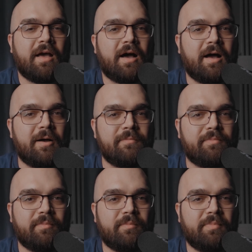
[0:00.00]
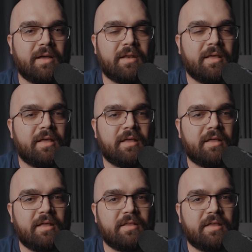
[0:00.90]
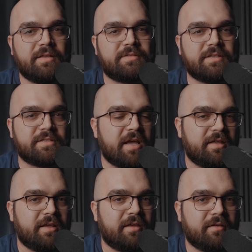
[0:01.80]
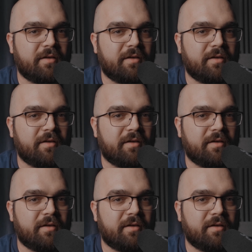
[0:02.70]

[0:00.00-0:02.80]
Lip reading: but it's the psyche.